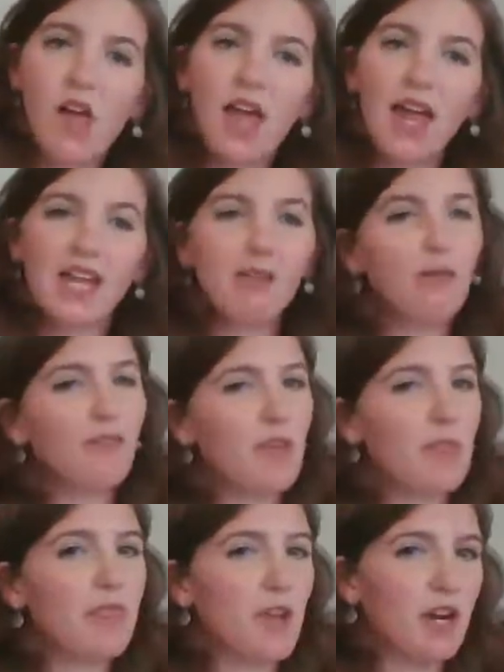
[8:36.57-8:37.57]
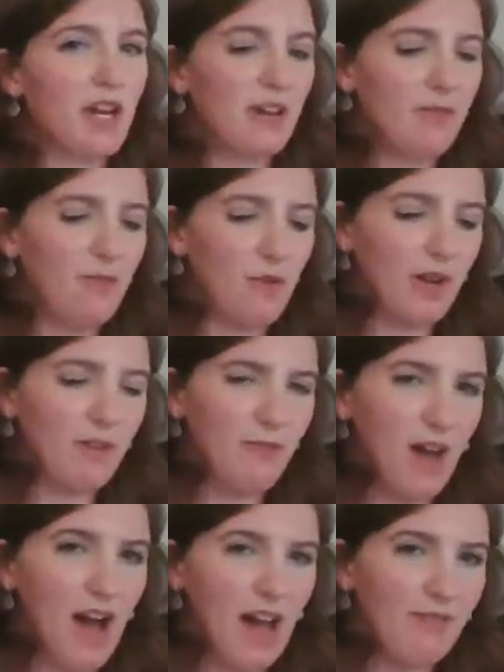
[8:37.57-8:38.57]
anywhere from 30 to
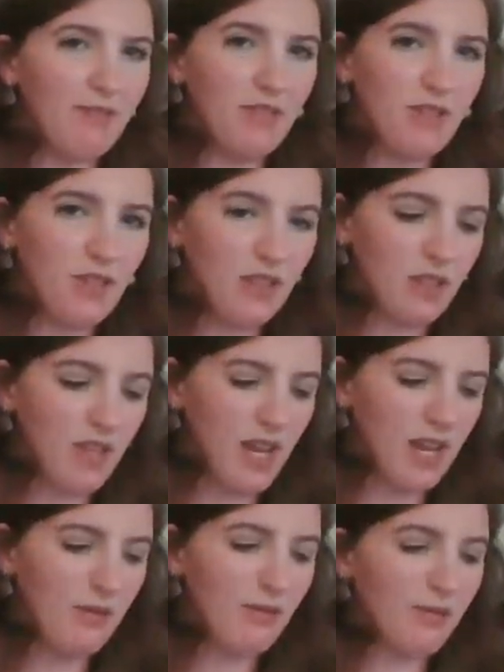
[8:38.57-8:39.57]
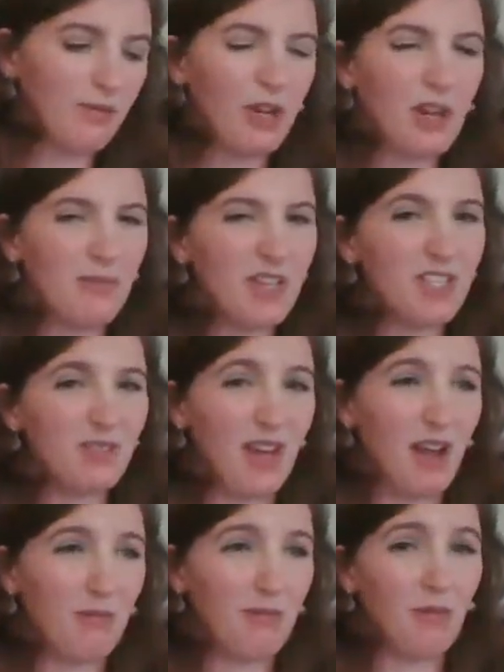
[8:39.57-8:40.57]
45, anywhere from 30 minutes to an
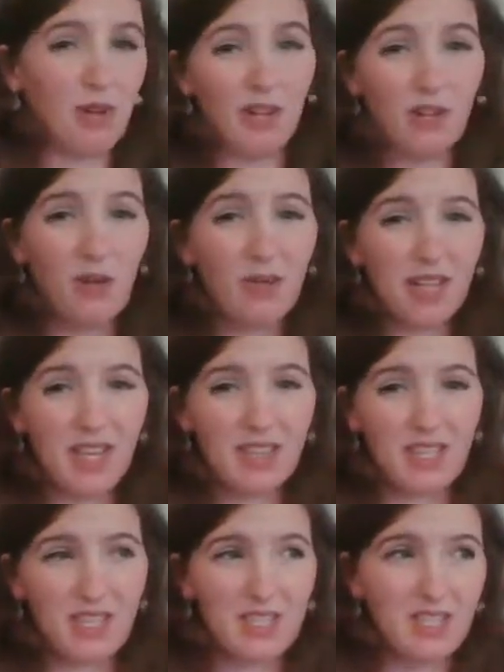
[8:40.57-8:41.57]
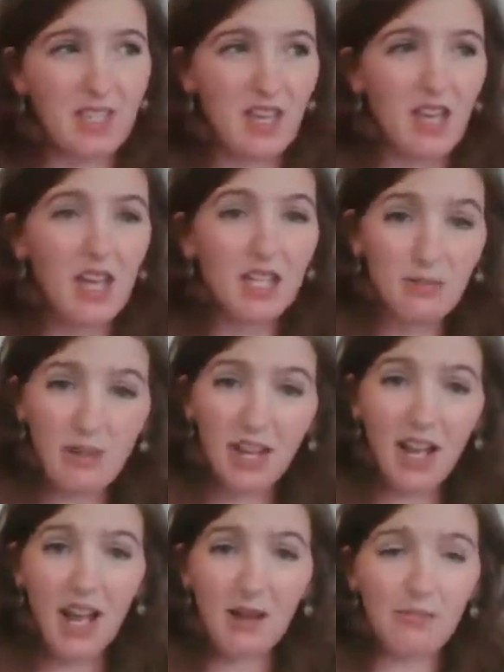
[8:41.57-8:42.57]
hour before. You don't want to eat this,
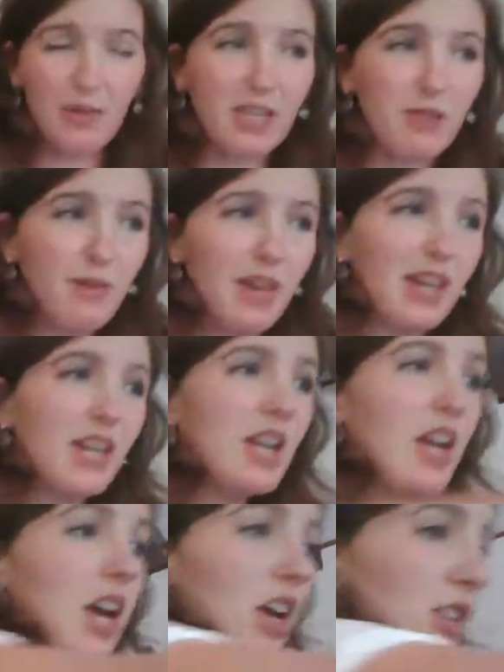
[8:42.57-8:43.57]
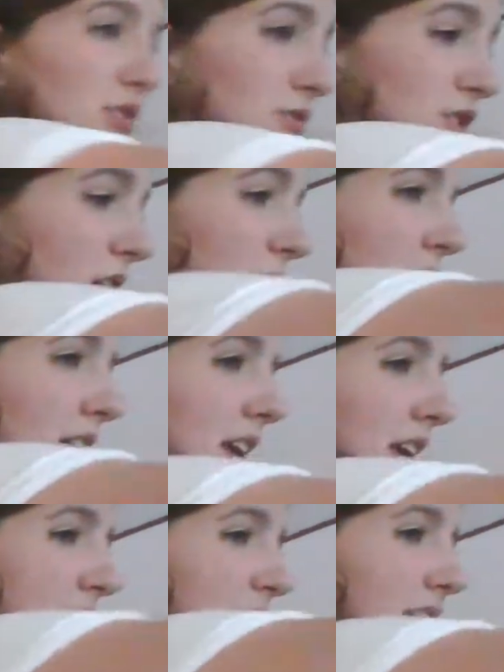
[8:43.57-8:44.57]
depending on how big you make it, you don't want to eat